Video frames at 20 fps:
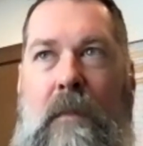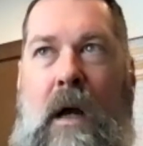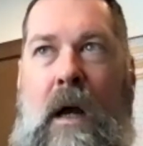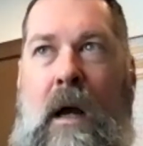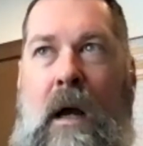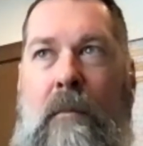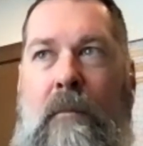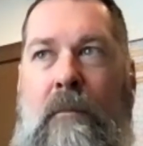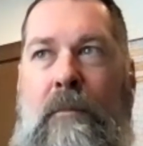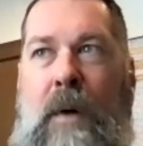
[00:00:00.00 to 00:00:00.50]

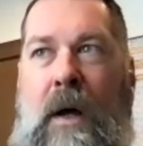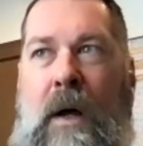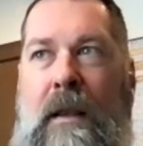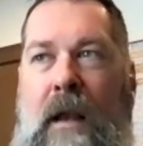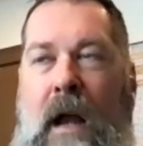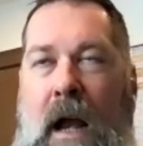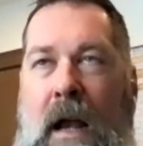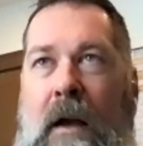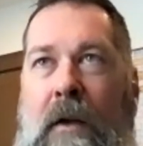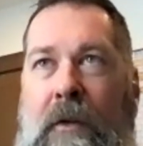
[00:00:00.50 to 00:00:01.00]

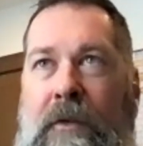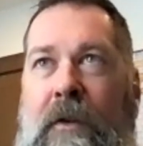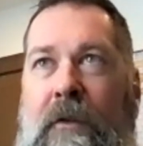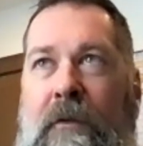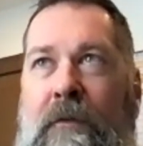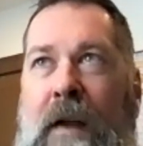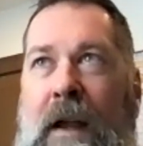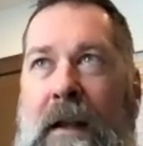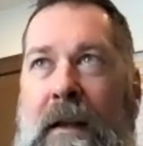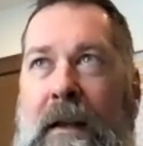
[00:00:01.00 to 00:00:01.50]
But I also
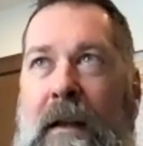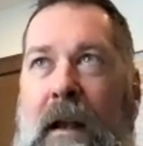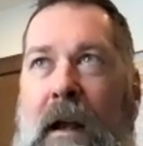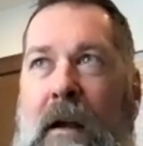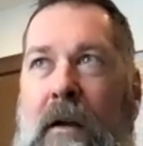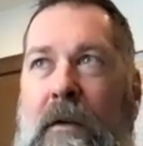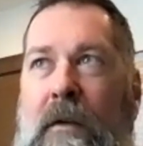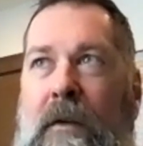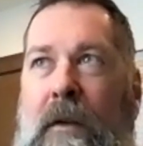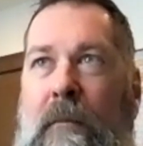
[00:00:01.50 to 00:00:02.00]
find it
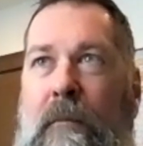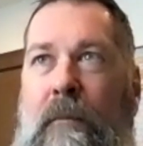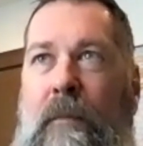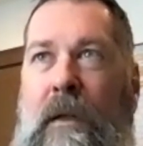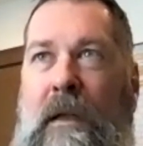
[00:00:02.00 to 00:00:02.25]
hard to